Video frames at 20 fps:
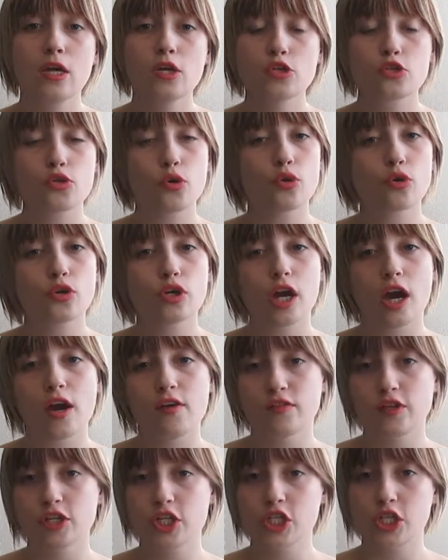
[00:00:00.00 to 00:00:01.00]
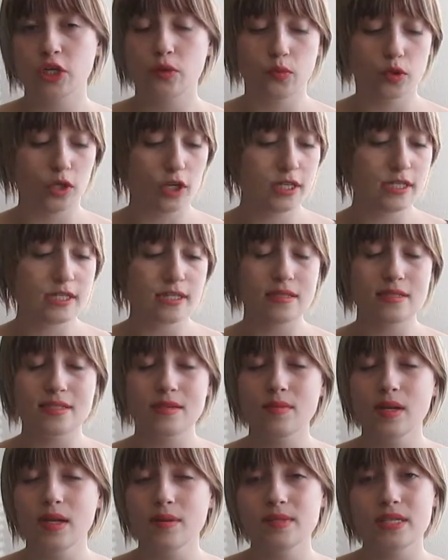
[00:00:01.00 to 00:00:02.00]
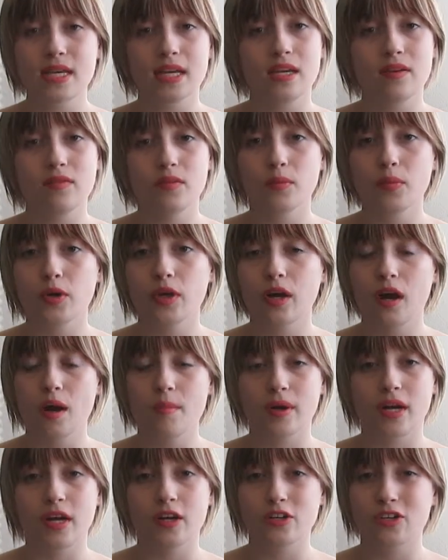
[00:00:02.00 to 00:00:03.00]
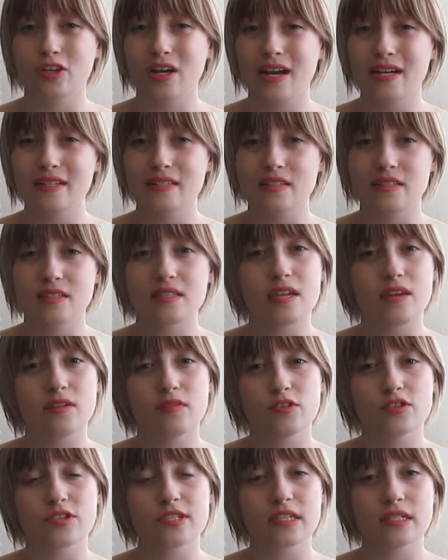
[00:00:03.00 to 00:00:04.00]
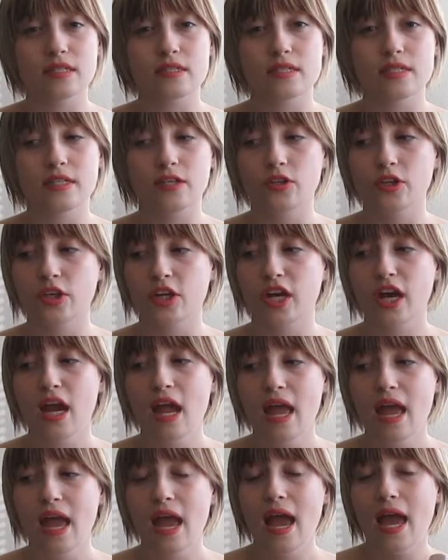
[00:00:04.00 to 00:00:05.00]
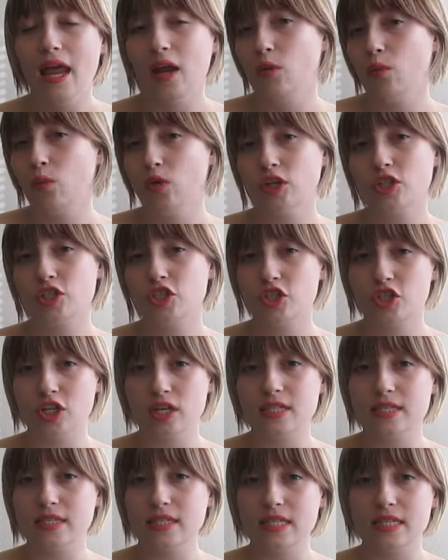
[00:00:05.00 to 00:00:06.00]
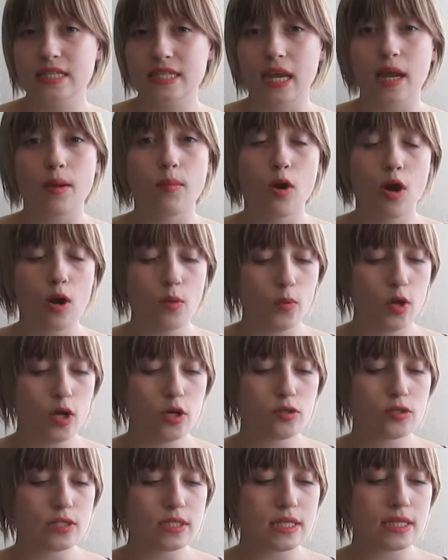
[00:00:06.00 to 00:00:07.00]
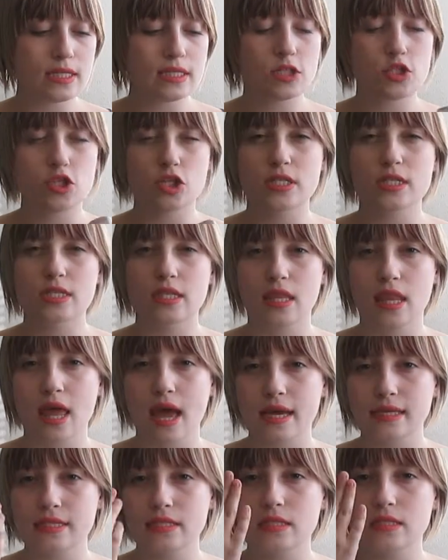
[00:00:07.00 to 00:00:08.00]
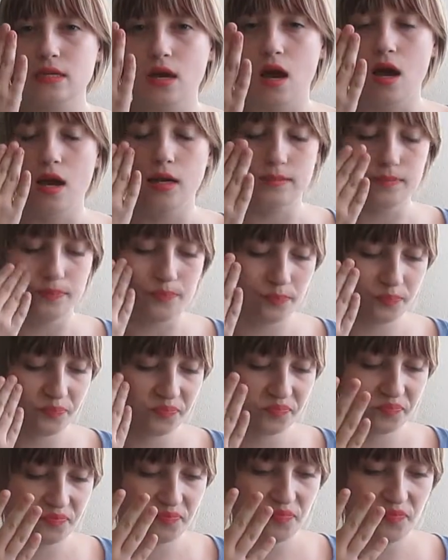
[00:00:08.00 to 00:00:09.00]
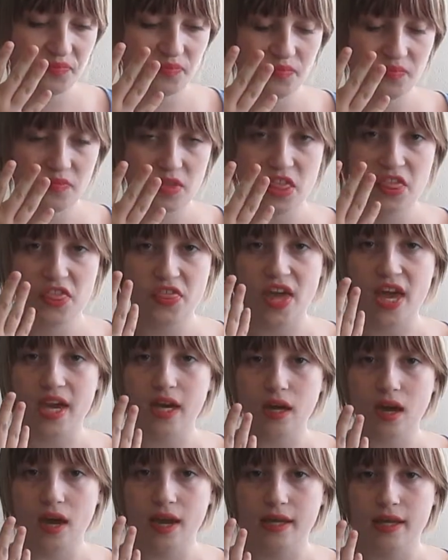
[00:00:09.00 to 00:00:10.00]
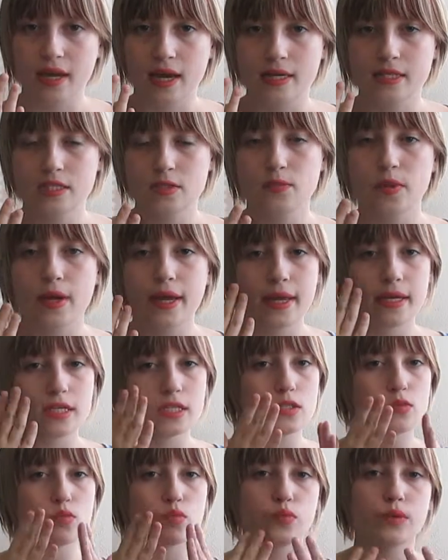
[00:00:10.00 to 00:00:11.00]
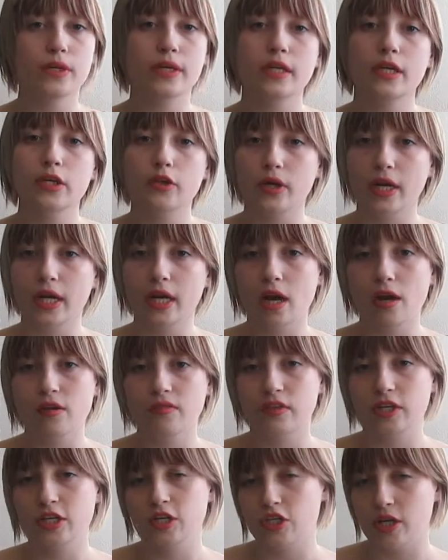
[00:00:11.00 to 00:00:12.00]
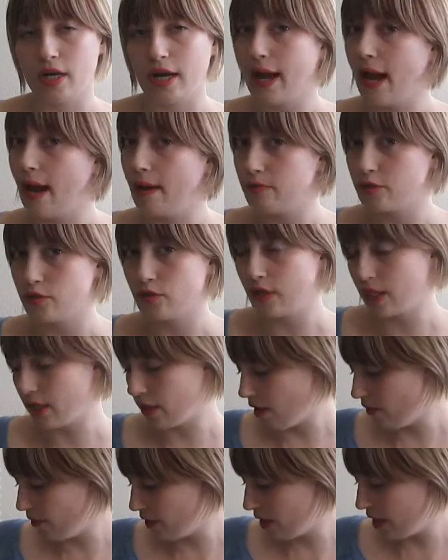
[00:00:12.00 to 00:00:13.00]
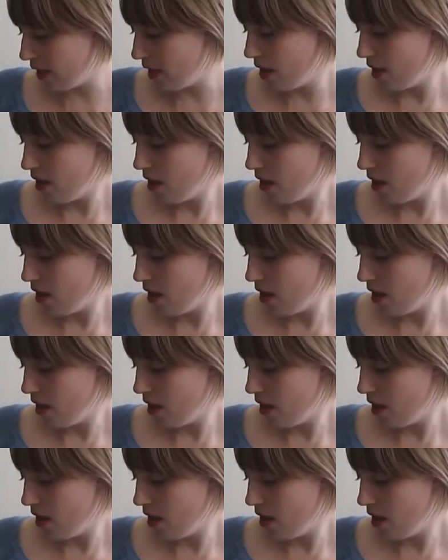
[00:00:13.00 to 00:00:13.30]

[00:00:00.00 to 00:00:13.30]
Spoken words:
Total coverage, it works, and sometimes I even put it on my under eyes instead of using concealer, and it works just the same almost. It's just less thick, I guess, but it's really great coverage, and I absolutely love it.